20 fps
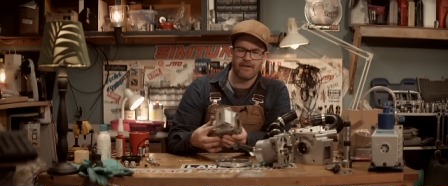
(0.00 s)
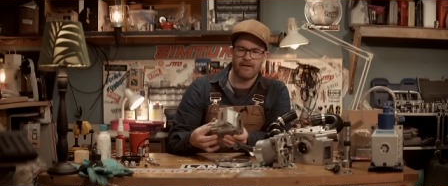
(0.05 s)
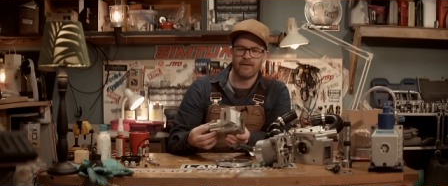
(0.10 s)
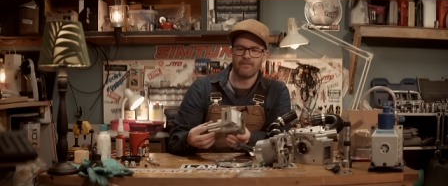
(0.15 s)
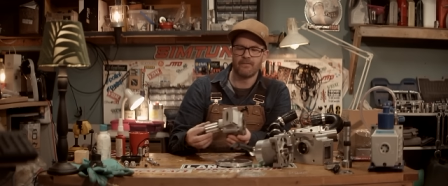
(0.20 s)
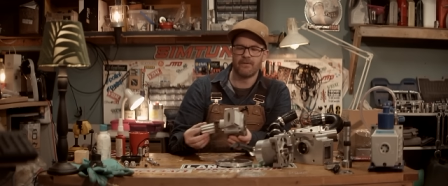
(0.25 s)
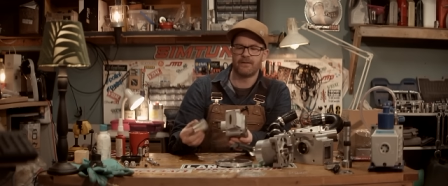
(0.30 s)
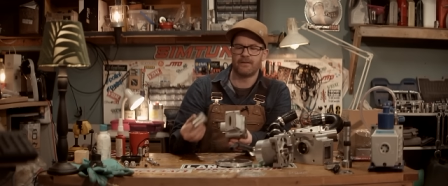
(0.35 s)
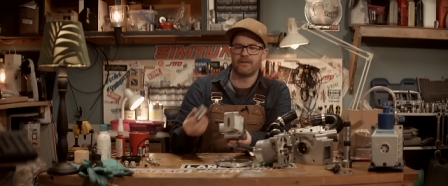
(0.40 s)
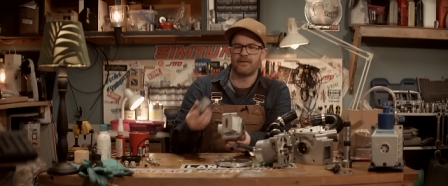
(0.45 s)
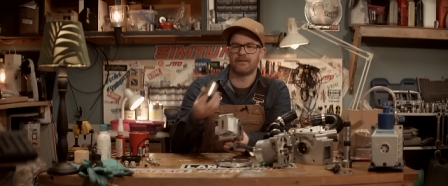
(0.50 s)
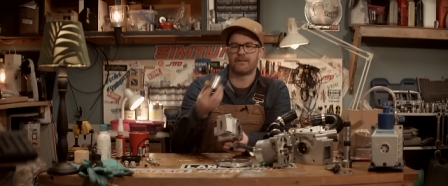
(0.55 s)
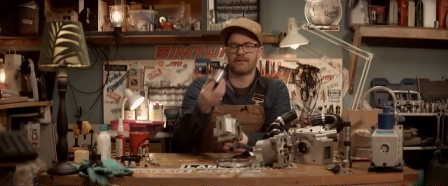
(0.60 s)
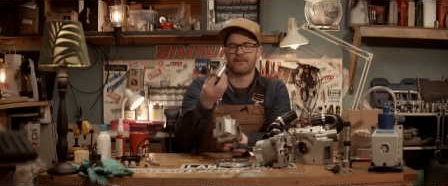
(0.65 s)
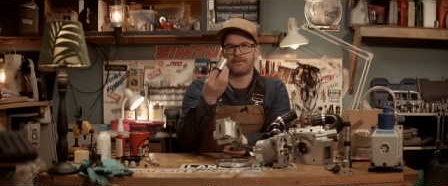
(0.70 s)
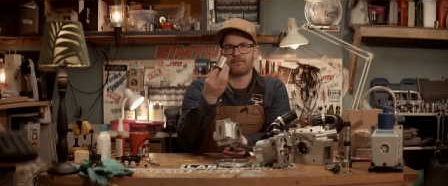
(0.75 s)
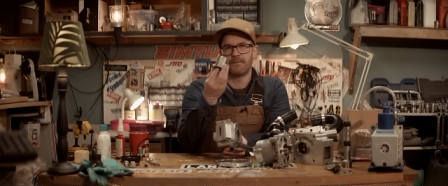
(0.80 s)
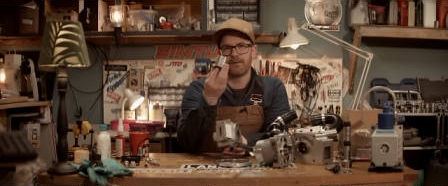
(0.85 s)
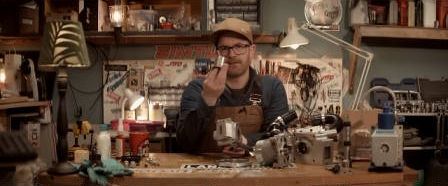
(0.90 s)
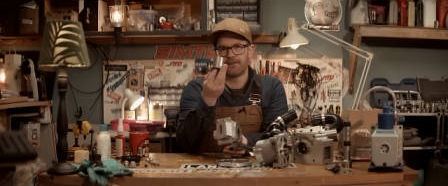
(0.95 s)
And with these
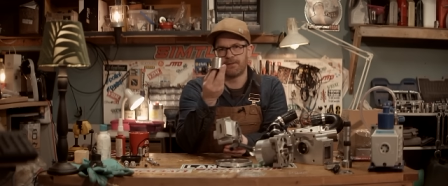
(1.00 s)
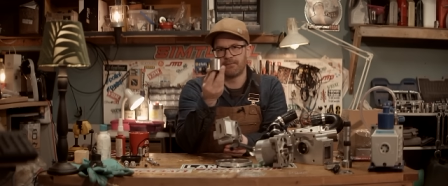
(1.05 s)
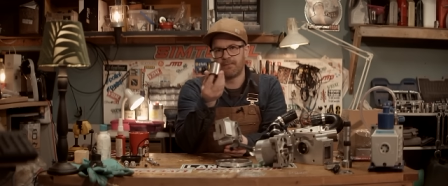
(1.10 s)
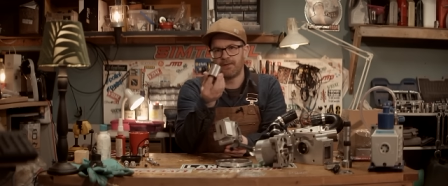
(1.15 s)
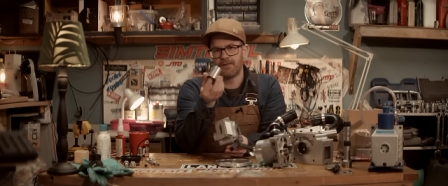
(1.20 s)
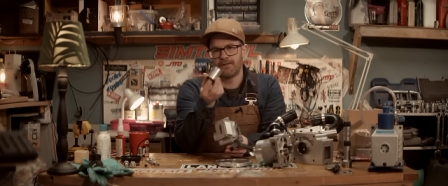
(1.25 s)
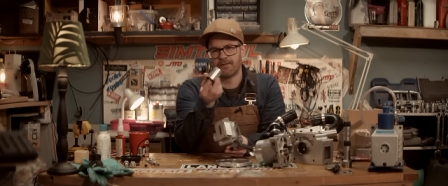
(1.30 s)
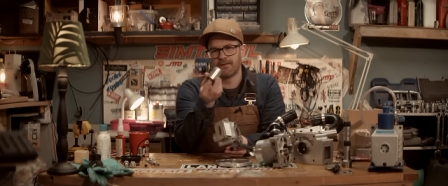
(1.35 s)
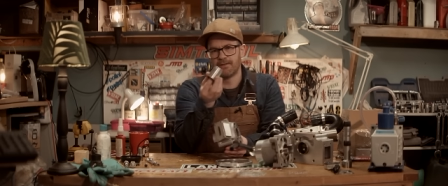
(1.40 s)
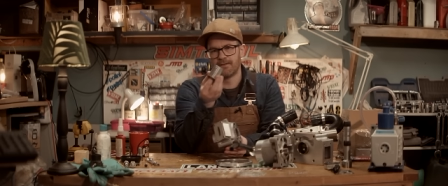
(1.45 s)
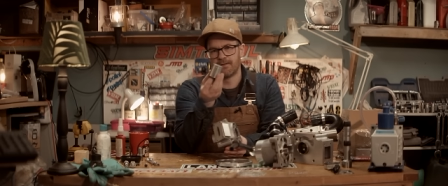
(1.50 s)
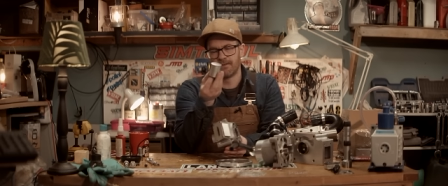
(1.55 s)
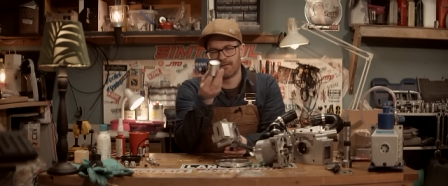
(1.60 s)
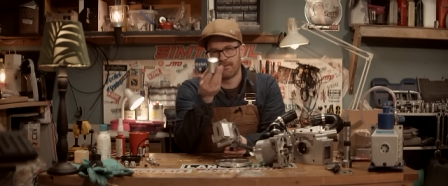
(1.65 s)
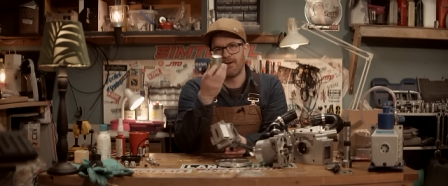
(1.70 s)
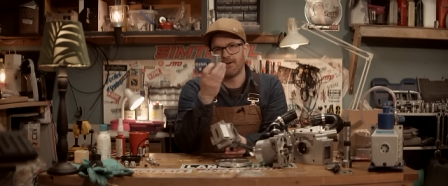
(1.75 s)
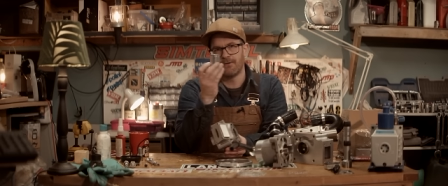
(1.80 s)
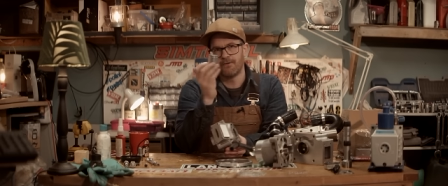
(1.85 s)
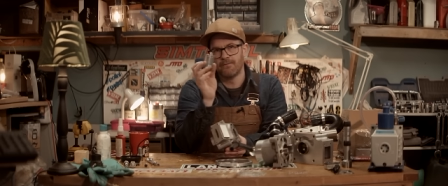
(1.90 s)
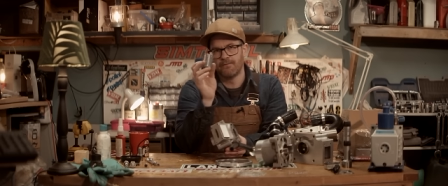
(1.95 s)
special pistons.
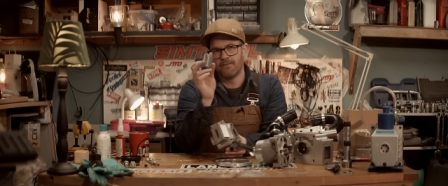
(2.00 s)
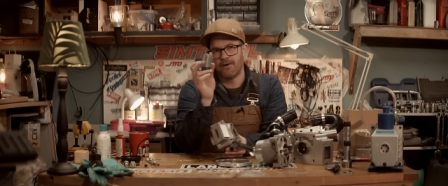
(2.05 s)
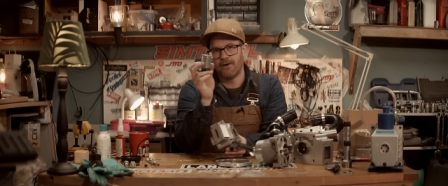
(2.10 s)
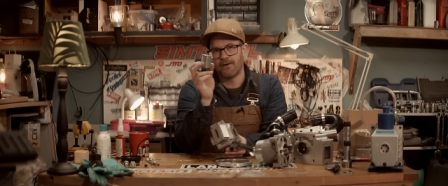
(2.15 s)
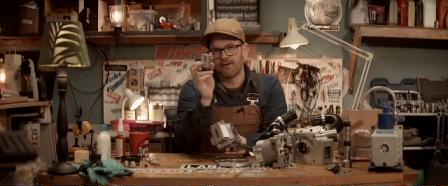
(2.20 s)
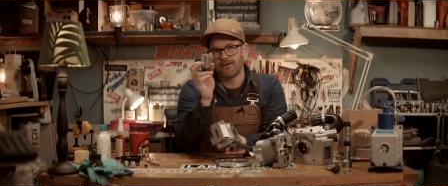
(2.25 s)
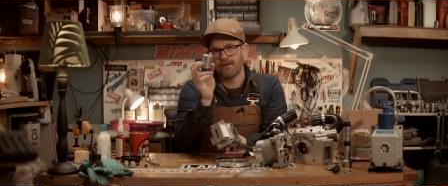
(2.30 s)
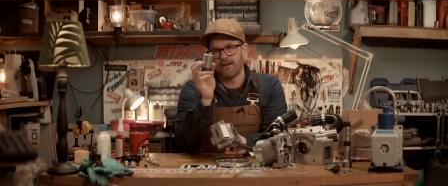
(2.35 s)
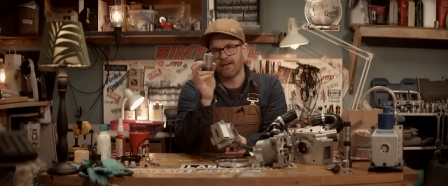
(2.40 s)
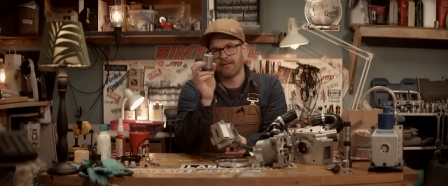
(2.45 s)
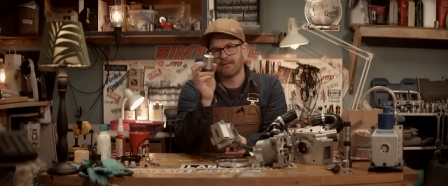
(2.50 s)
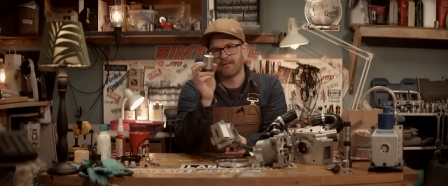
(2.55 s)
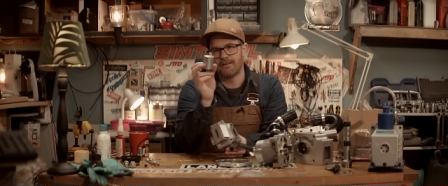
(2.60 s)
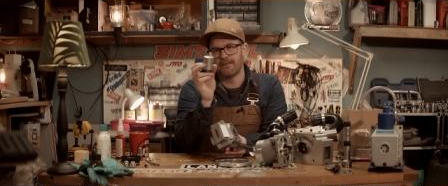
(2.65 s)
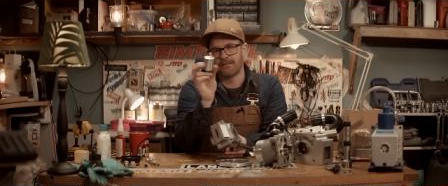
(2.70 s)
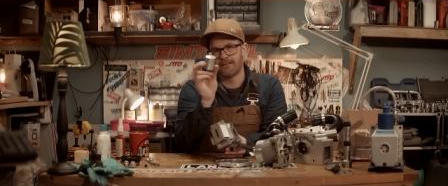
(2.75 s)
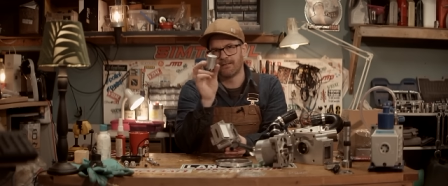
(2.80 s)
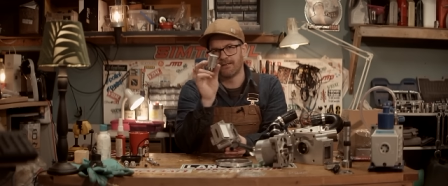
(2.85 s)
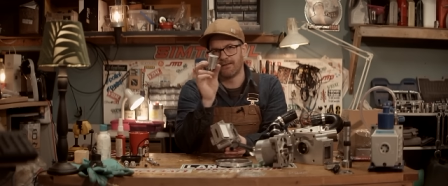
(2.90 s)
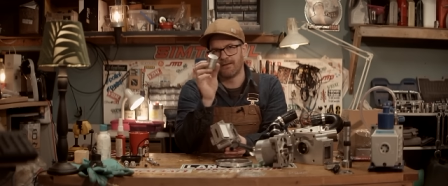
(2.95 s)
Thank you Mark
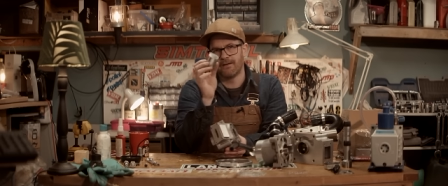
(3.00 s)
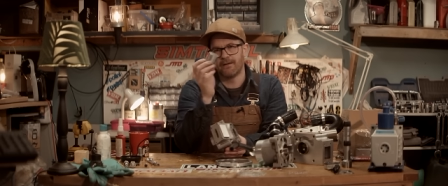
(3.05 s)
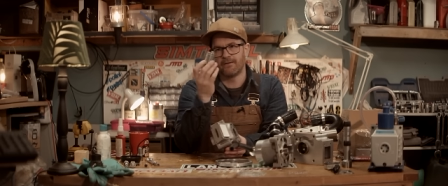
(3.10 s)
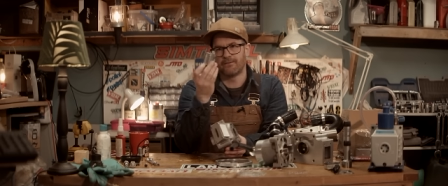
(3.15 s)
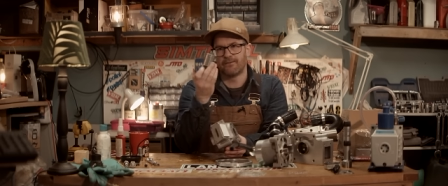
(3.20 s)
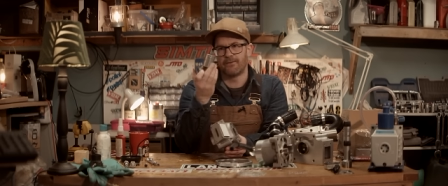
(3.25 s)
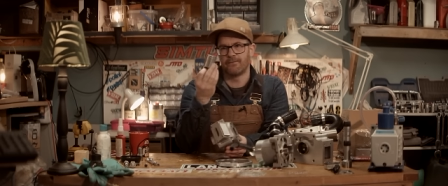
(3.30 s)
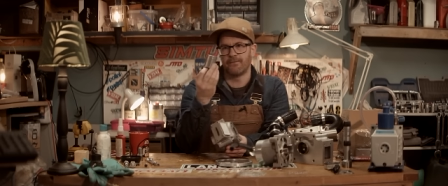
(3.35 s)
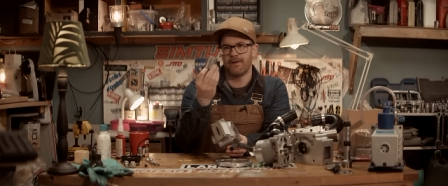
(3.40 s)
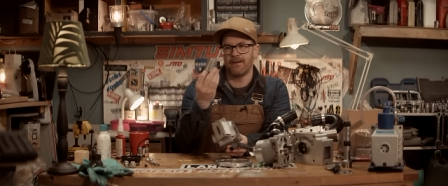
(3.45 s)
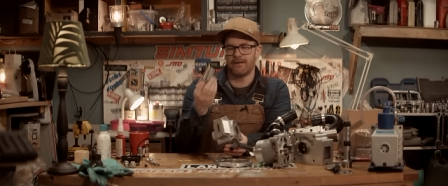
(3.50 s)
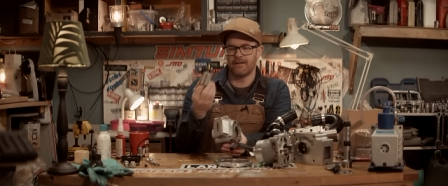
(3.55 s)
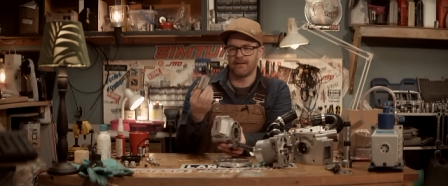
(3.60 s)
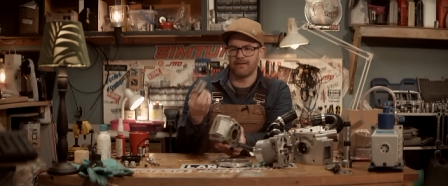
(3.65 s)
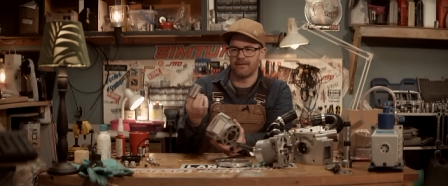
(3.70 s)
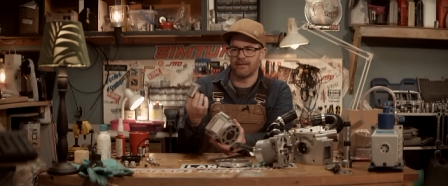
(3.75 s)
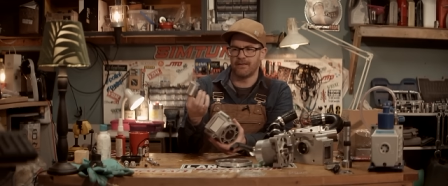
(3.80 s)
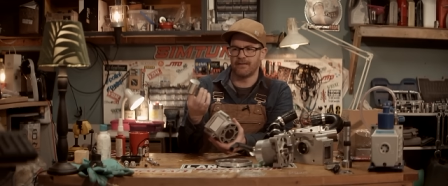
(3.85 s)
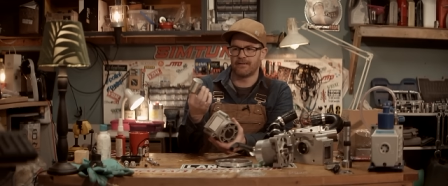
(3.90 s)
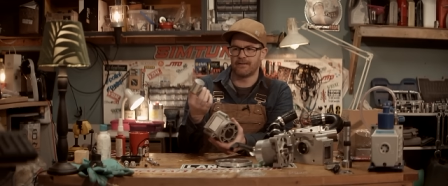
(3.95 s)
Atkinson again for
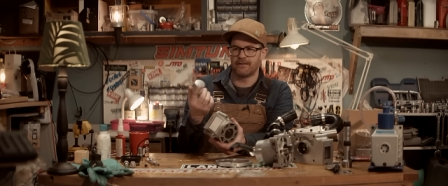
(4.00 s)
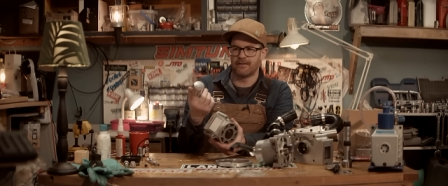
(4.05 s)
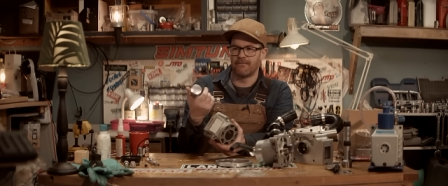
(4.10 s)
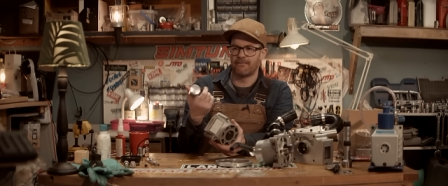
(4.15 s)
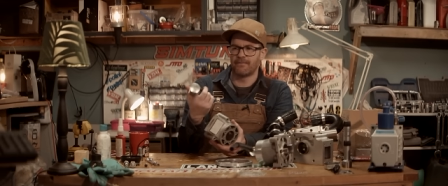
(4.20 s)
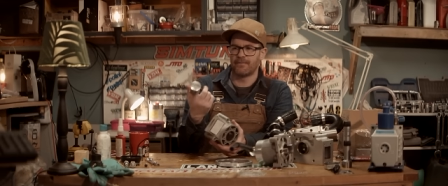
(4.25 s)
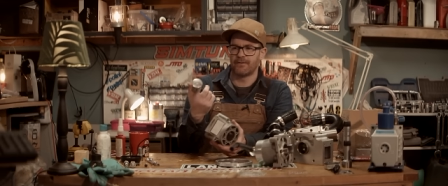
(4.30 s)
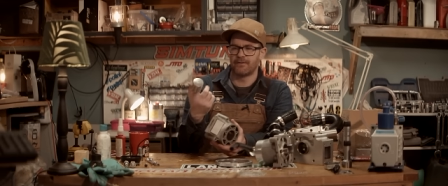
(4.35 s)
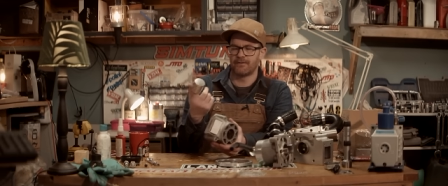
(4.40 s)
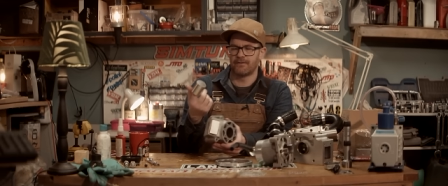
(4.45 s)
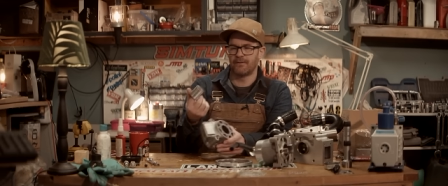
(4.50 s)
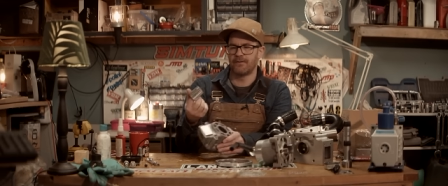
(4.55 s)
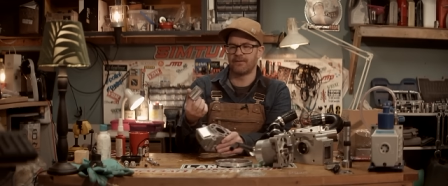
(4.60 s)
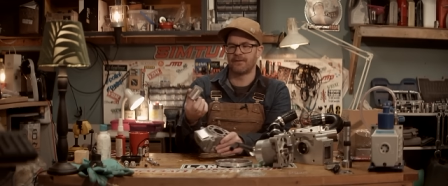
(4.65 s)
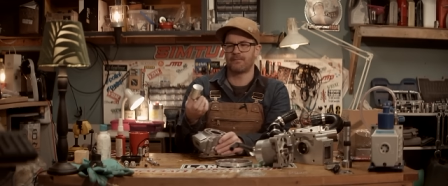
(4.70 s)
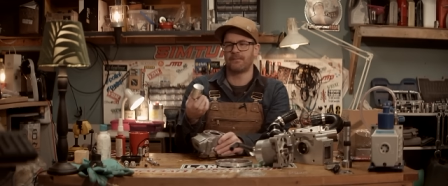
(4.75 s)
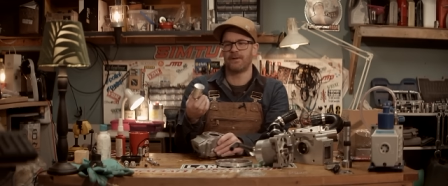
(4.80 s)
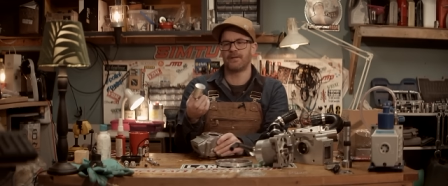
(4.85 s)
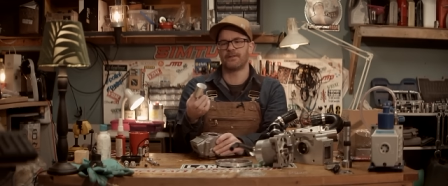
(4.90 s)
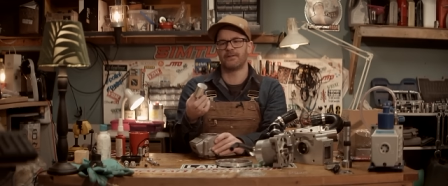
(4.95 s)
making these. So they're
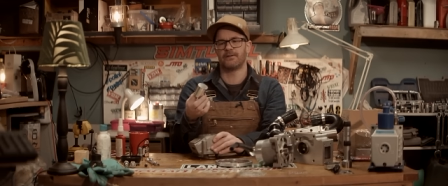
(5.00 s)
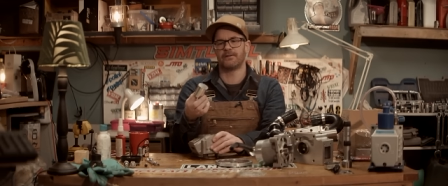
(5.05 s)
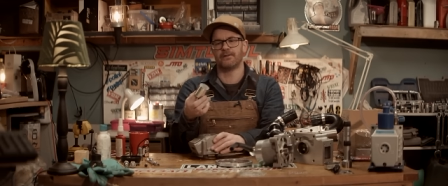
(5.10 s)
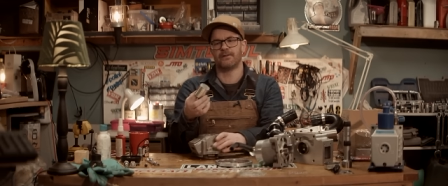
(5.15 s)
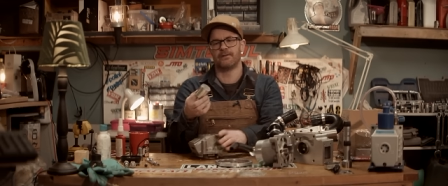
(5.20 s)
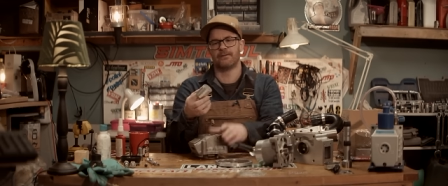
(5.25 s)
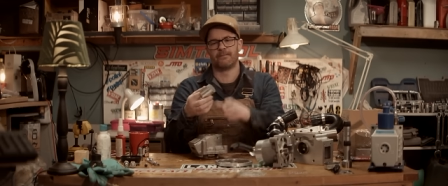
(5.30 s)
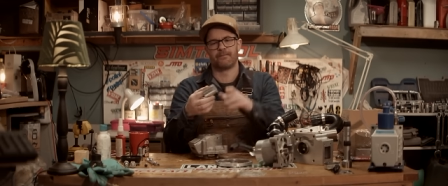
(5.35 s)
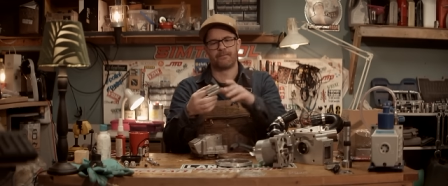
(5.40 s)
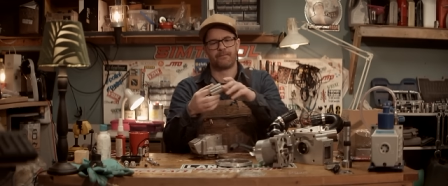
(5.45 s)
special